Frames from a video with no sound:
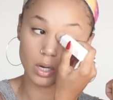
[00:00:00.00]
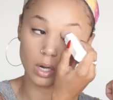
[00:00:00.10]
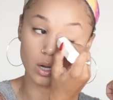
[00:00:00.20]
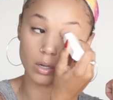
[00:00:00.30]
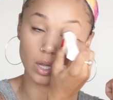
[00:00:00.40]

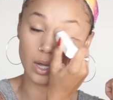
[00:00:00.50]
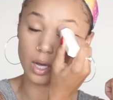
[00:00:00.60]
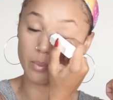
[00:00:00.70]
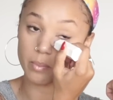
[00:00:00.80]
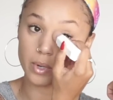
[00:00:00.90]
And I go
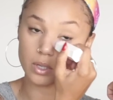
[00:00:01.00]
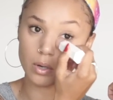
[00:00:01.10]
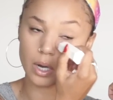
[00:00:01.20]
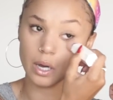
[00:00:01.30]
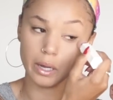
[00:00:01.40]
like up in my
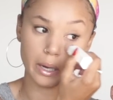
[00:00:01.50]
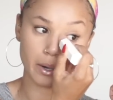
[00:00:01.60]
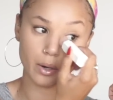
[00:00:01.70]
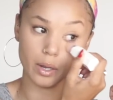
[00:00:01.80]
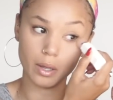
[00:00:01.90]
little eye
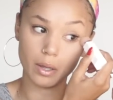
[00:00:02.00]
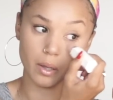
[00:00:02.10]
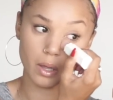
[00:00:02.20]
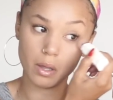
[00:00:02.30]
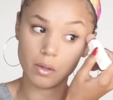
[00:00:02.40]
area.
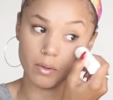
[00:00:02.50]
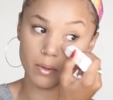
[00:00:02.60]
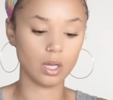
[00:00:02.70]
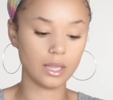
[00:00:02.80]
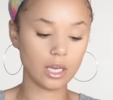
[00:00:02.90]

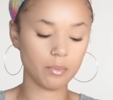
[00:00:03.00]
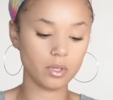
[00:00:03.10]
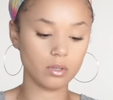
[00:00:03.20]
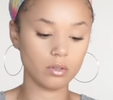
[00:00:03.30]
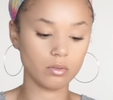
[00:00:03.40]
I think I'm
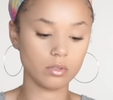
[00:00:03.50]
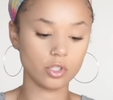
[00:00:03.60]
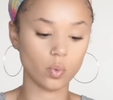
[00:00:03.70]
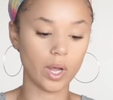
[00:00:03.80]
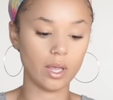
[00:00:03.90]
gonna use
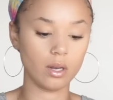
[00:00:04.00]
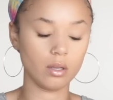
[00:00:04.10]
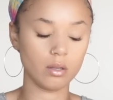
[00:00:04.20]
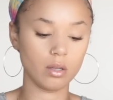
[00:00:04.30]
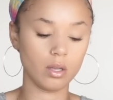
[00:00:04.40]

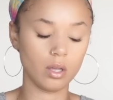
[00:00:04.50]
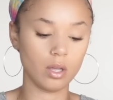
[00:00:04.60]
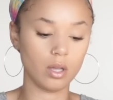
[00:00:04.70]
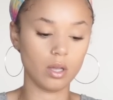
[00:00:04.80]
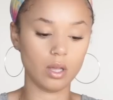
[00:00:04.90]
Suede,
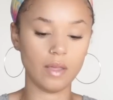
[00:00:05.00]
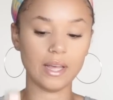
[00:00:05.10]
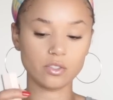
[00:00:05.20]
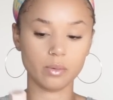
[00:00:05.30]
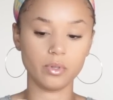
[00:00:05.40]
and
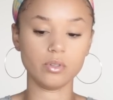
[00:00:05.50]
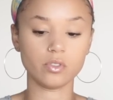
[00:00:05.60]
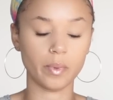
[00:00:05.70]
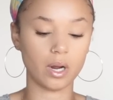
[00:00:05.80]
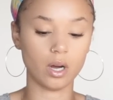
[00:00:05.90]
that's what I'm gonna use
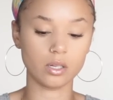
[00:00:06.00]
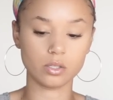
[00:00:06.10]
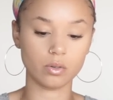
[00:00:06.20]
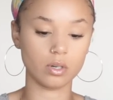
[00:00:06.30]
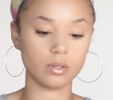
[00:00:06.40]
for my
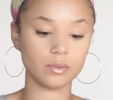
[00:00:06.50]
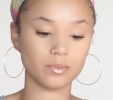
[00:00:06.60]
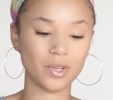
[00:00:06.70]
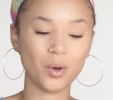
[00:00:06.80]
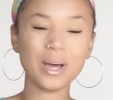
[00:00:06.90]
contour.
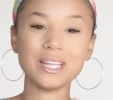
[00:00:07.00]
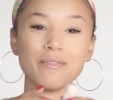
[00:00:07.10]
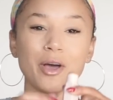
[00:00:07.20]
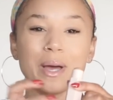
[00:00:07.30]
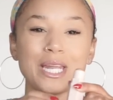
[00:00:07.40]
Oh, I
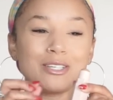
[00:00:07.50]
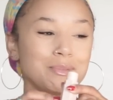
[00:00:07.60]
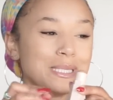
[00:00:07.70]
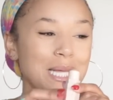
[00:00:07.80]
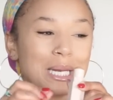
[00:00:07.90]
love how my nails
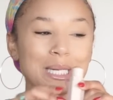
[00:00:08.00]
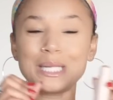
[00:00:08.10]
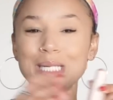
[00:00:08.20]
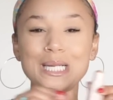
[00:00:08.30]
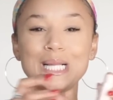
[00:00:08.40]
be sounding
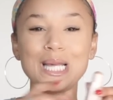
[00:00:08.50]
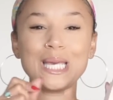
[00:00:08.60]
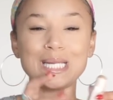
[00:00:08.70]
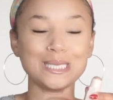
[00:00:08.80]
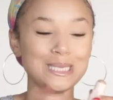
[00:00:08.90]

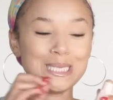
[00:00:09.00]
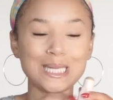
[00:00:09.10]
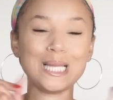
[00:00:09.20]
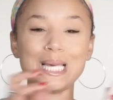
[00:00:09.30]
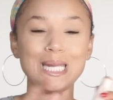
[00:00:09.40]
clicking,
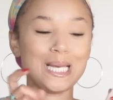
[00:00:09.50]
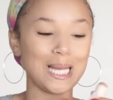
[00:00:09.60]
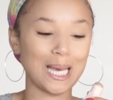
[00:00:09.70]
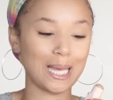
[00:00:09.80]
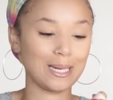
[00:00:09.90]
just clickety
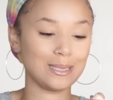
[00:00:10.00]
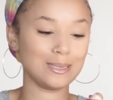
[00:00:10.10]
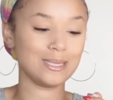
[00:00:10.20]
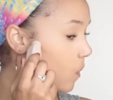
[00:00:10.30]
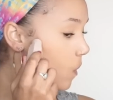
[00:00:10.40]
clacking.
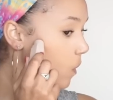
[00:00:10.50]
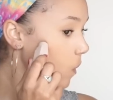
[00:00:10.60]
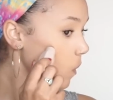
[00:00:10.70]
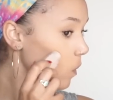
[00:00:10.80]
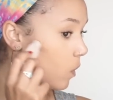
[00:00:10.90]

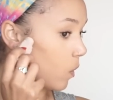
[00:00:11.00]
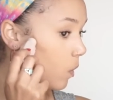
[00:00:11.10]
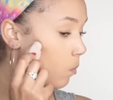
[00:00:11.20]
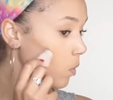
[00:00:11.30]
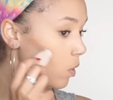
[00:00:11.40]

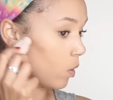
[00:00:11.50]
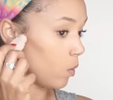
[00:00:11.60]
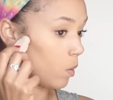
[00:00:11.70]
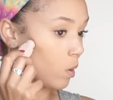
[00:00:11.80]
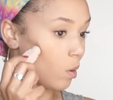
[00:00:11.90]
So I'm just gonna
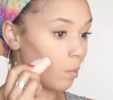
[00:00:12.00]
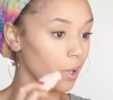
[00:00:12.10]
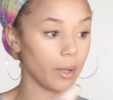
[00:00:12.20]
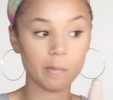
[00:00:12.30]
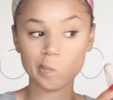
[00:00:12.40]
do a little
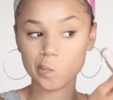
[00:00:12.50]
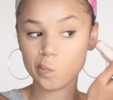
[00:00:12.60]
bit.